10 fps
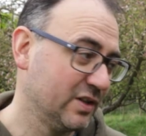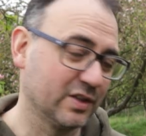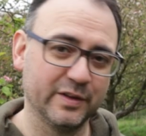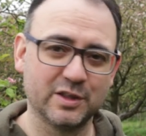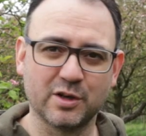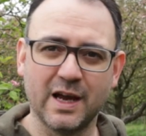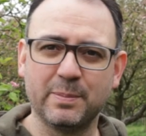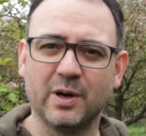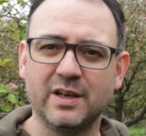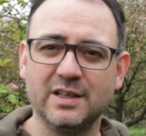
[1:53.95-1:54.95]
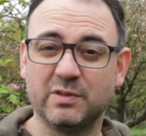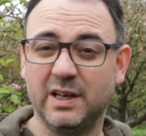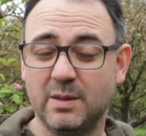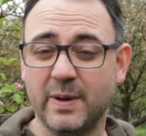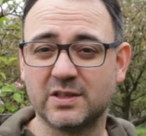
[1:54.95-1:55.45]
So the tripod is
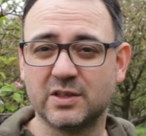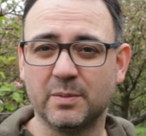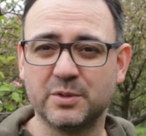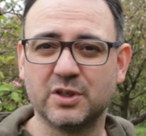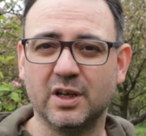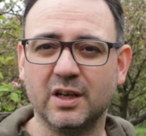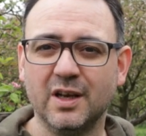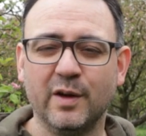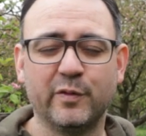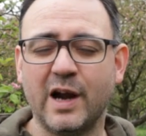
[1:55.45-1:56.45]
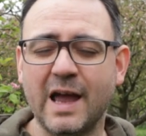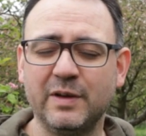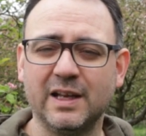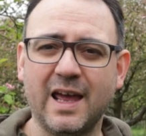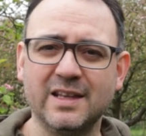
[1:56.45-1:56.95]
really the best option for a
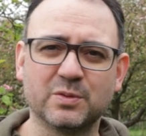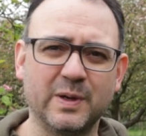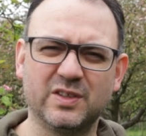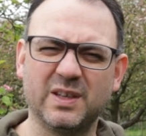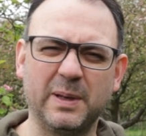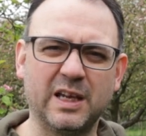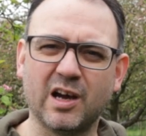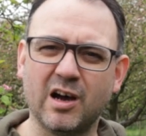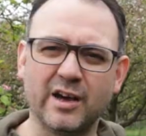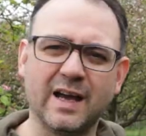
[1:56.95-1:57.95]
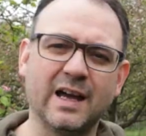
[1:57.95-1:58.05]
heavy lens when you simply can't